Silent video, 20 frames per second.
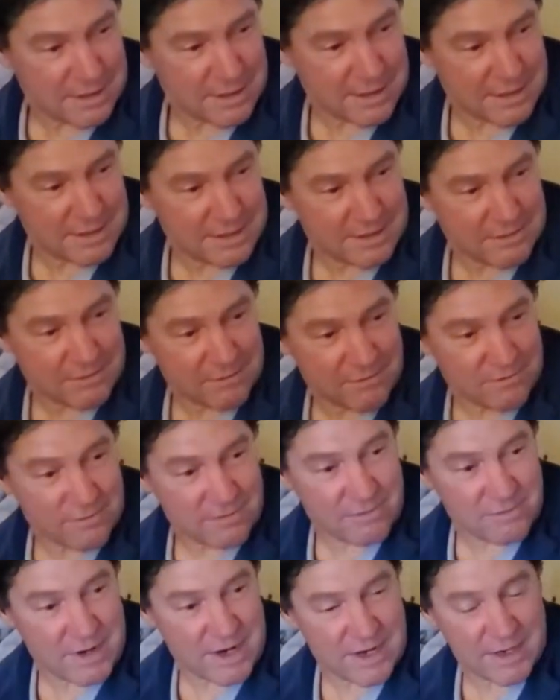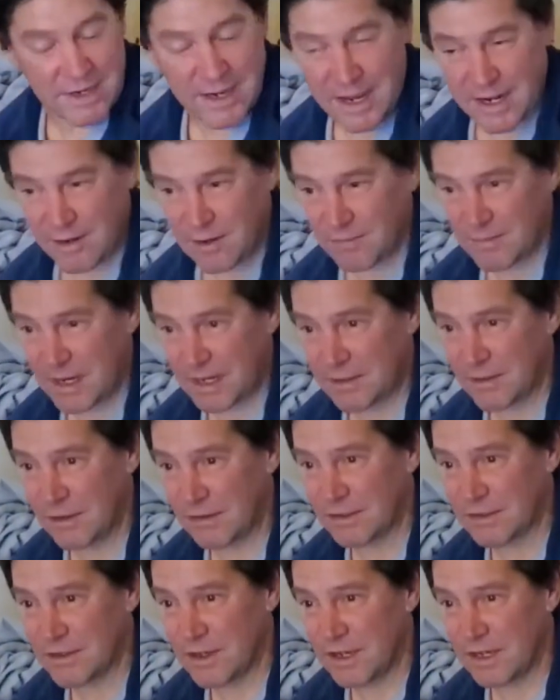oh my god! I, I, had all my
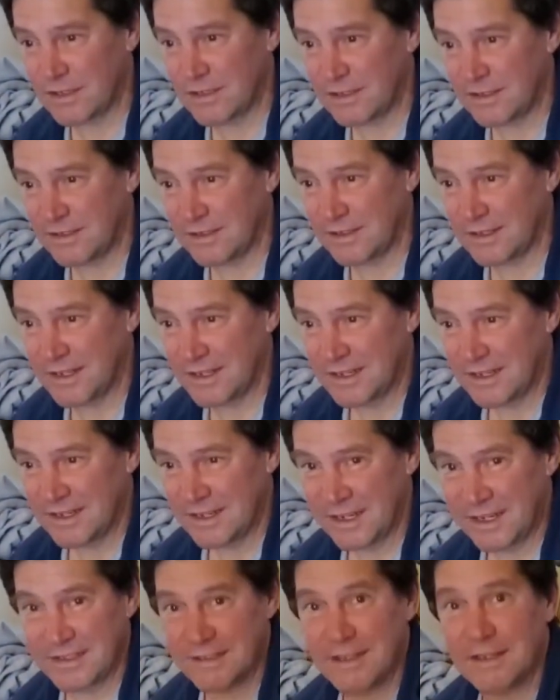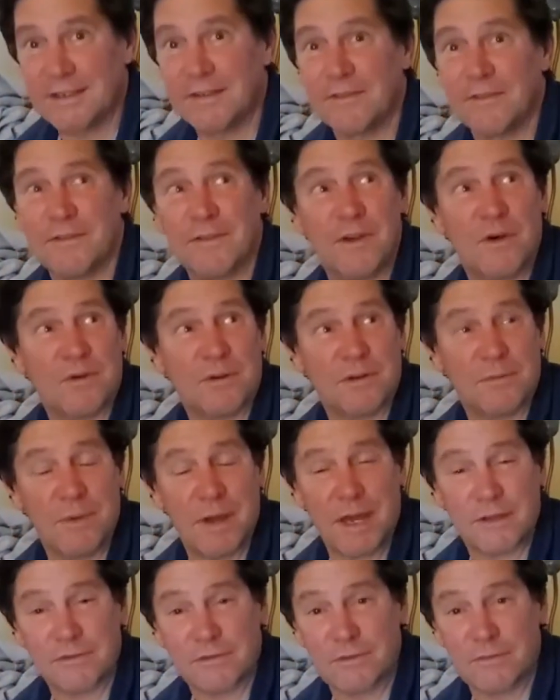clothes on and didn't even know where the
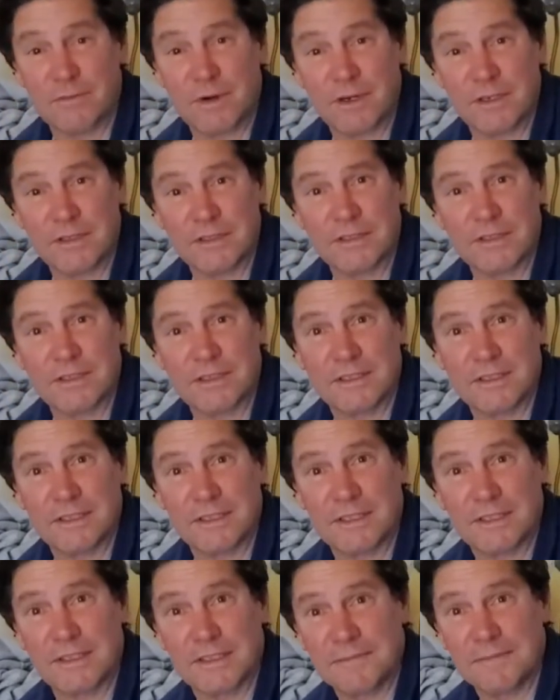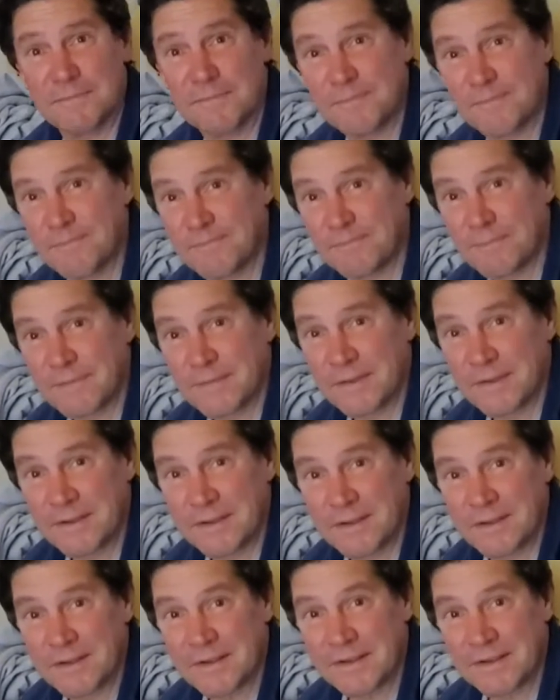bathroom was. And you didn't know
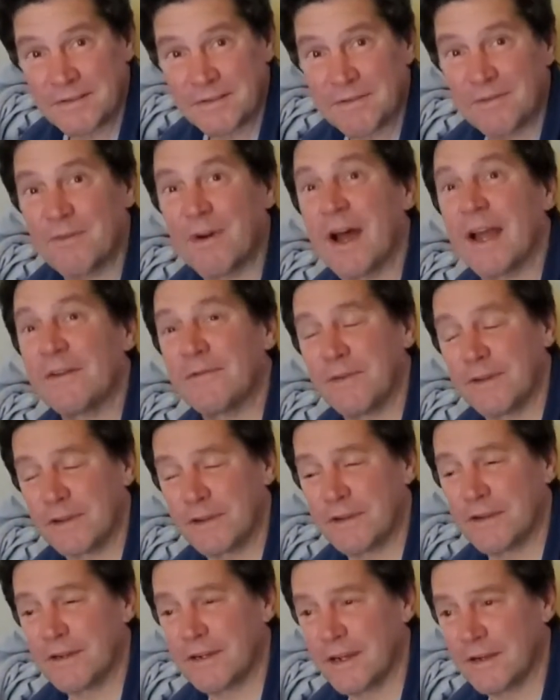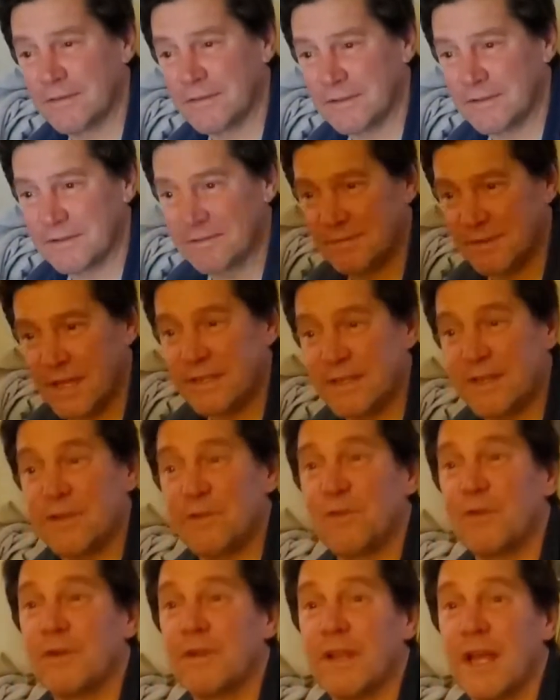where the bathroom is? Well, I figured it out. Yeah. I
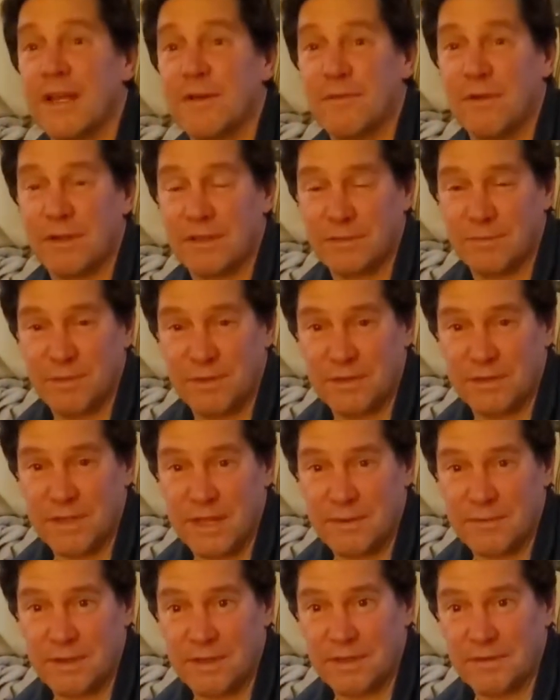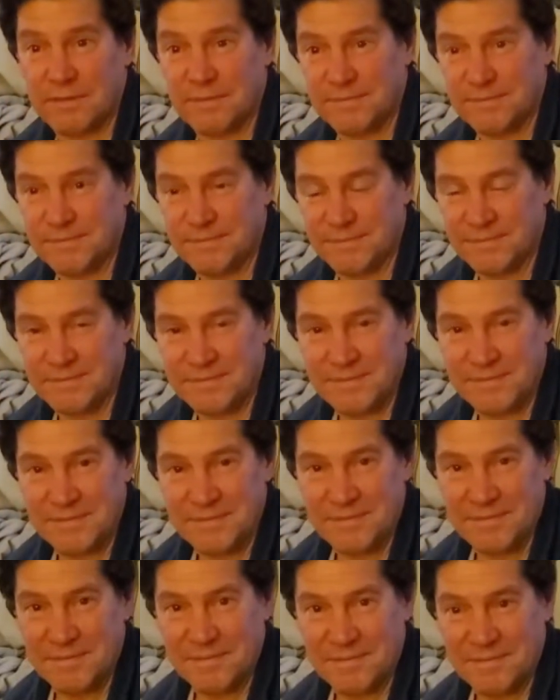didn't know where a light was. Put it that way.
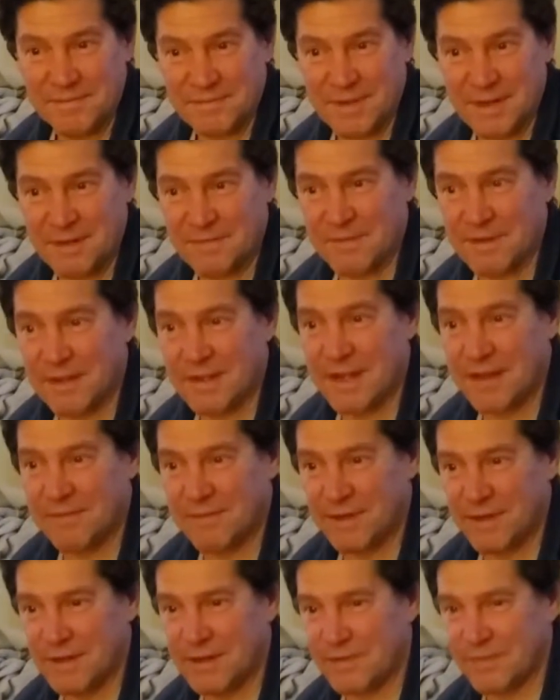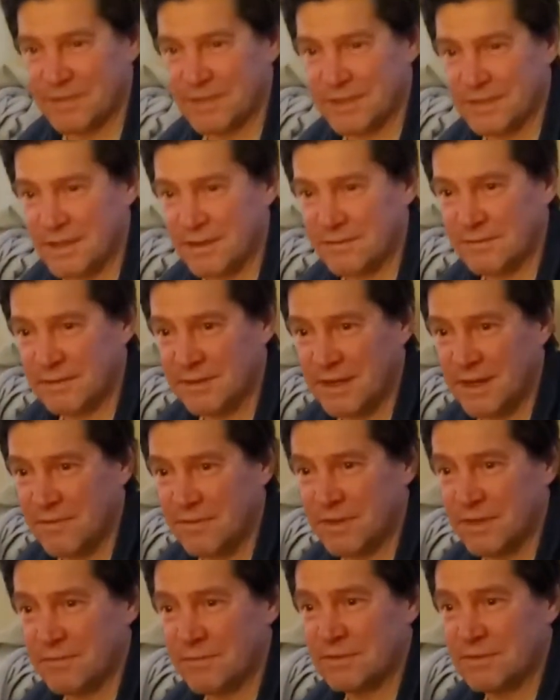Oh, okay. I, fi I figured everything out.
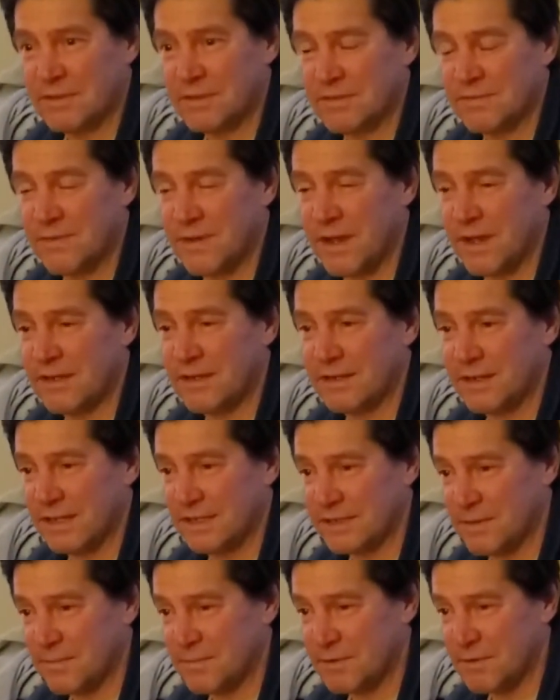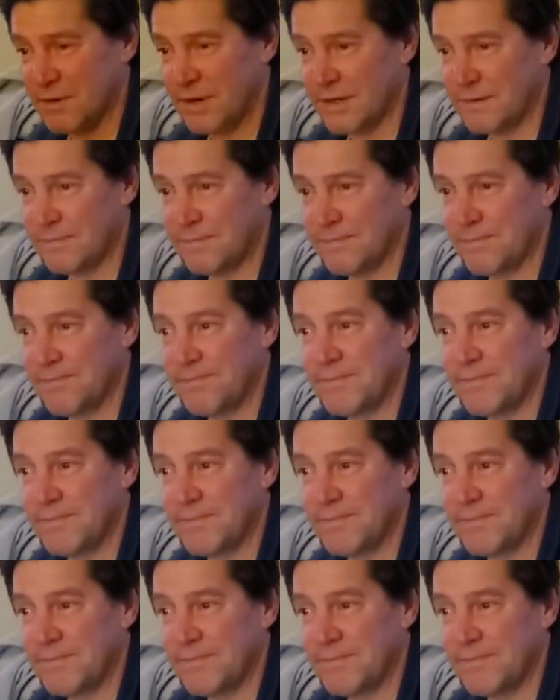Everything was just fine. I right.